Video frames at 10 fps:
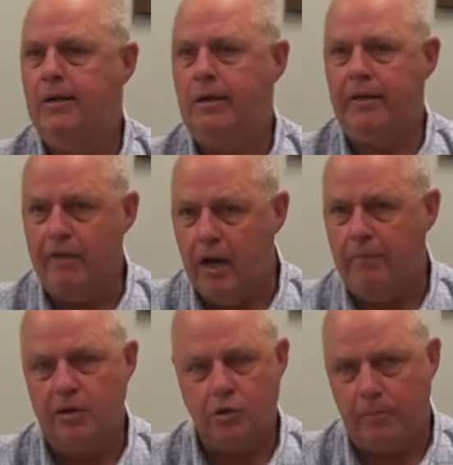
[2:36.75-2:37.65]
You have
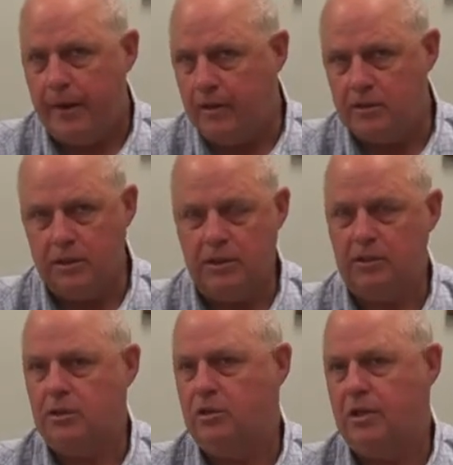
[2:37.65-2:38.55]
numbness or
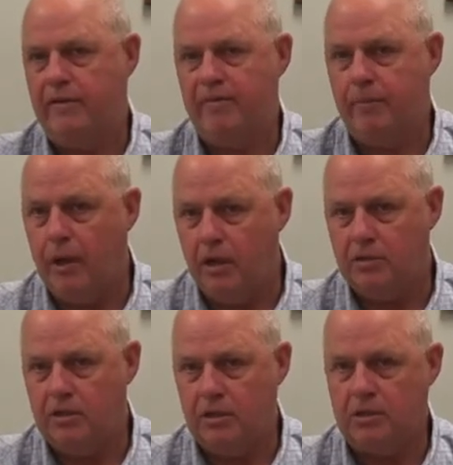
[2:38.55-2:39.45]
paresthesias. You have a
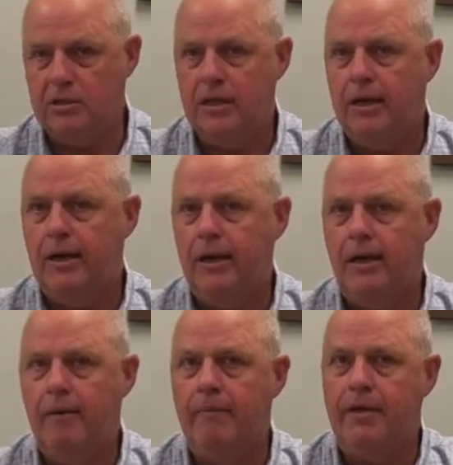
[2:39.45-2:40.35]
pulseless
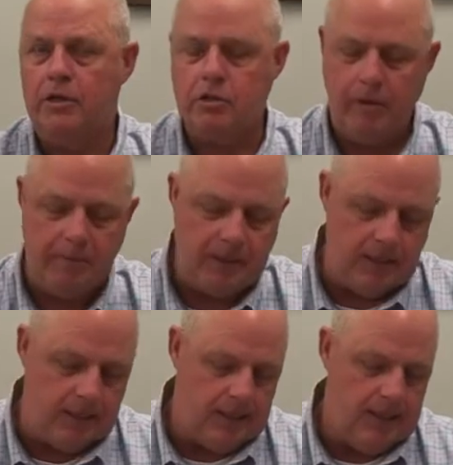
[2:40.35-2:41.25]

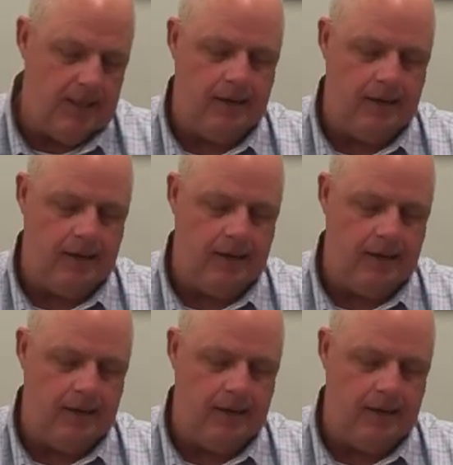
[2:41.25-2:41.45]
extremity.